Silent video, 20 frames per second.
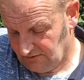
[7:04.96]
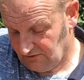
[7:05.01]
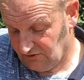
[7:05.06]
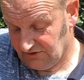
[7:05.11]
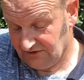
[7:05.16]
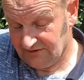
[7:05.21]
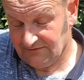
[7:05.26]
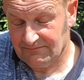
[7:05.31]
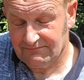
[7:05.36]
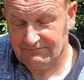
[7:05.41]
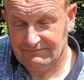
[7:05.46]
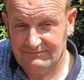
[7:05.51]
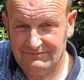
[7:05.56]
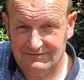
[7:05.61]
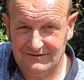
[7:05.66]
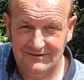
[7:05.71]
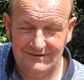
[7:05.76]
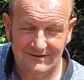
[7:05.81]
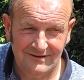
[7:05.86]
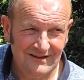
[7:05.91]
Ordered
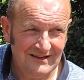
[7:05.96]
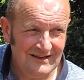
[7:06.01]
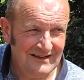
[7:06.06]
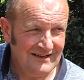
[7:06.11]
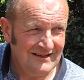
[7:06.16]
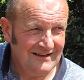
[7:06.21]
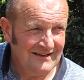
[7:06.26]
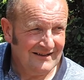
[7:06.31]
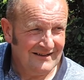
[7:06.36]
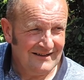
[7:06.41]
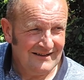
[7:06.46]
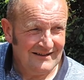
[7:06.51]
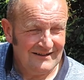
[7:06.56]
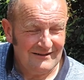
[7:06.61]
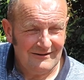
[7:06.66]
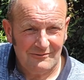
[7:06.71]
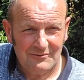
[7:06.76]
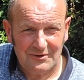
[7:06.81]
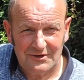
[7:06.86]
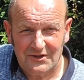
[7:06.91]

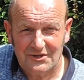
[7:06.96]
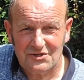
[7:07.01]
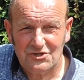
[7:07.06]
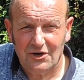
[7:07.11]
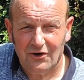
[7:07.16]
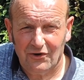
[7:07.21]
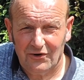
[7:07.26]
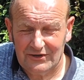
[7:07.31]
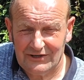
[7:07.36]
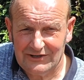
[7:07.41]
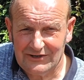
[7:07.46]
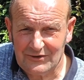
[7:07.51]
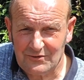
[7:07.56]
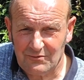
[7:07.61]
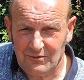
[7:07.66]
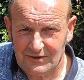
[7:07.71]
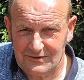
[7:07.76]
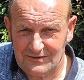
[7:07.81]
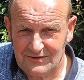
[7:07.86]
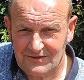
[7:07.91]
one of the
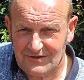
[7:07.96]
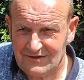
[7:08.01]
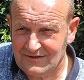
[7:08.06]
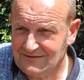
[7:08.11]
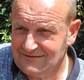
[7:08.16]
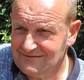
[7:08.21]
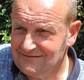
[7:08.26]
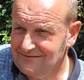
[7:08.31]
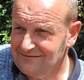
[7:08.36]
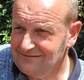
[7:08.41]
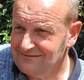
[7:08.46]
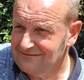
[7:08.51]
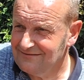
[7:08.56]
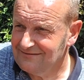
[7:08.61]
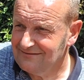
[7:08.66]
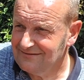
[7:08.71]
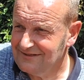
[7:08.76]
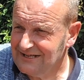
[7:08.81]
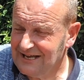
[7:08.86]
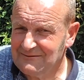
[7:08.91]
Chinese ones,
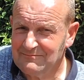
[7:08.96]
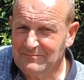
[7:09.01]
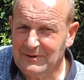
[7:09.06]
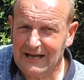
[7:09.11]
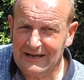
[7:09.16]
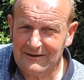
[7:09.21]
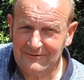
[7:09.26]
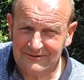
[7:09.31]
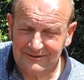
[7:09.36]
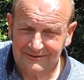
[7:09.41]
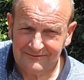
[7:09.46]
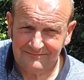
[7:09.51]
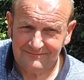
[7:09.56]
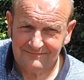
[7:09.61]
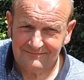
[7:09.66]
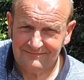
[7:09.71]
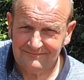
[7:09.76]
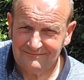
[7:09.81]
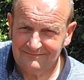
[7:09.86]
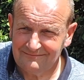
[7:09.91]
£10
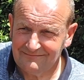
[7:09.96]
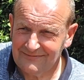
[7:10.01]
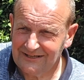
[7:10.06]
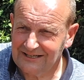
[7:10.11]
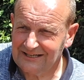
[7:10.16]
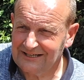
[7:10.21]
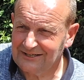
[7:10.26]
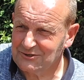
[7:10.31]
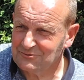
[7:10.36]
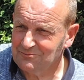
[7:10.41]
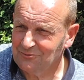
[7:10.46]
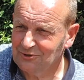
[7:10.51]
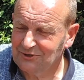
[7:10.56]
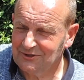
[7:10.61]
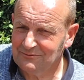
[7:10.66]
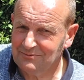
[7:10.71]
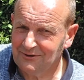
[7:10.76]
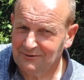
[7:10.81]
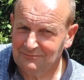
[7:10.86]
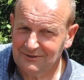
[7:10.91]
English
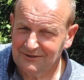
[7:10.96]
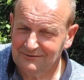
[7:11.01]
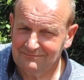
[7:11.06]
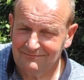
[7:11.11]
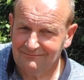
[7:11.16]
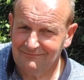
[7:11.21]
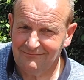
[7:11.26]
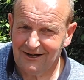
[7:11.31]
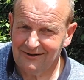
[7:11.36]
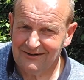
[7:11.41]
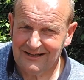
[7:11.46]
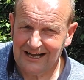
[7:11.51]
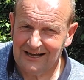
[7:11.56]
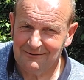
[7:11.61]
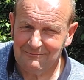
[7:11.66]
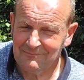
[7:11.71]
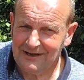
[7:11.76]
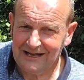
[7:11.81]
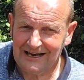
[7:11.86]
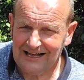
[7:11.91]
money, probably only
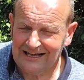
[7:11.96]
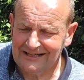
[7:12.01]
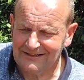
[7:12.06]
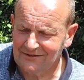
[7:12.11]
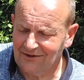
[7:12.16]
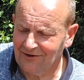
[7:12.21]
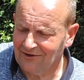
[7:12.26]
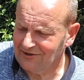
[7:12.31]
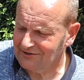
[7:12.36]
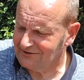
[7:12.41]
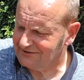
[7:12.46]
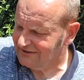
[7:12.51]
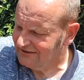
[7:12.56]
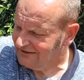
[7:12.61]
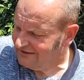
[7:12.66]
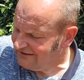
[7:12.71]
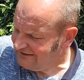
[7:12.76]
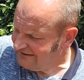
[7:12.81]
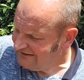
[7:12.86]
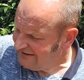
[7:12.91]
about $8.
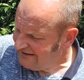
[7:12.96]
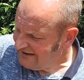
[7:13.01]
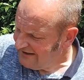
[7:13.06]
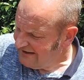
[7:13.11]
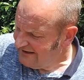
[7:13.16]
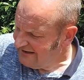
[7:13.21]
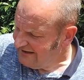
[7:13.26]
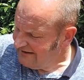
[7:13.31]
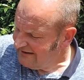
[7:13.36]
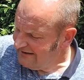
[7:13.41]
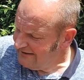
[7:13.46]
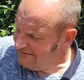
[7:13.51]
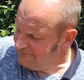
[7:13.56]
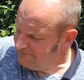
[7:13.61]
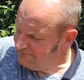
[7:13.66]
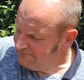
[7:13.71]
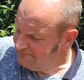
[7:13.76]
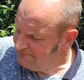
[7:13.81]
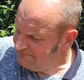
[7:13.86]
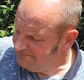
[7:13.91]

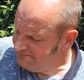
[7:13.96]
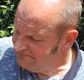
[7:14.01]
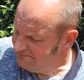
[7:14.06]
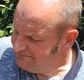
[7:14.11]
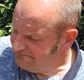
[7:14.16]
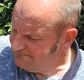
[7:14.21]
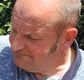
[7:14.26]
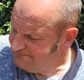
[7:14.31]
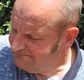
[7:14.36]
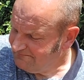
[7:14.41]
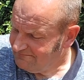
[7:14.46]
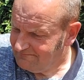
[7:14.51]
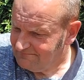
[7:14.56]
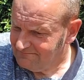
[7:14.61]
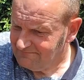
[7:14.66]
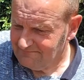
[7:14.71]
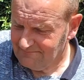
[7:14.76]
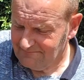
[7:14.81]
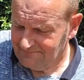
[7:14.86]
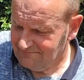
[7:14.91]
You
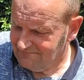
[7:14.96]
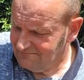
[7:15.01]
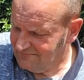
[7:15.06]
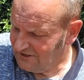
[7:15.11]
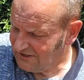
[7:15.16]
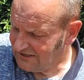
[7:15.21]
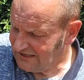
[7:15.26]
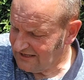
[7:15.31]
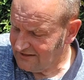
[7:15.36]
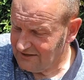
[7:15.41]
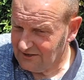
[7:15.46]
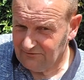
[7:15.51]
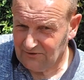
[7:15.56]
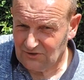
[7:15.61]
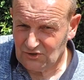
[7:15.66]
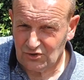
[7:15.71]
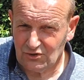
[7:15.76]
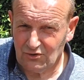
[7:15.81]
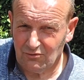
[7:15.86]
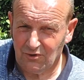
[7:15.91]
can get the
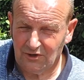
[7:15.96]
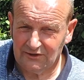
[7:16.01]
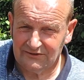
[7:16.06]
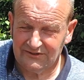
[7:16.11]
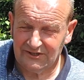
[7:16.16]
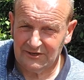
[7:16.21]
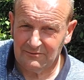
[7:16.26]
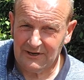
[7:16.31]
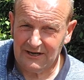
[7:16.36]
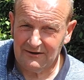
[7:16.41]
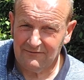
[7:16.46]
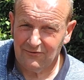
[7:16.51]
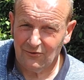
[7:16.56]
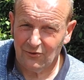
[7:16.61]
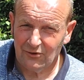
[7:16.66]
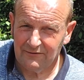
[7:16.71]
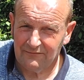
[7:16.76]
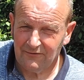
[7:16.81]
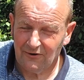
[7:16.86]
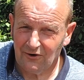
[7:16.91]
original ones at about
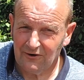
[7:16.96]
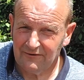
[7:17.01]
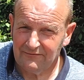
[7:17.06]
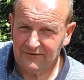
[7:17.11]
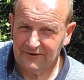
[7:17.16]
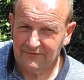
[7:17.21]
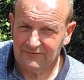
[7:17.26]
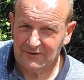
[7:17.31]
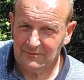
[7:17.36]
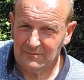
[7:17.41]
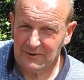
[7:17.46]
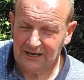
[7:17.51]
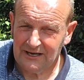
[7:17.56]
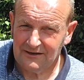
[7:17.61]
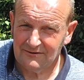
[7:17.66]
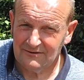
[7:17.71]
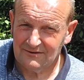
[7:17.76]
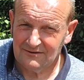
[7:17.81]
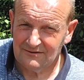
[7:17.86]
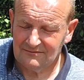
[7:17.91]

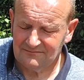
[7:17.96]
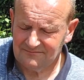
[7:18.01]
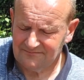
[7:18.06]
£45–50.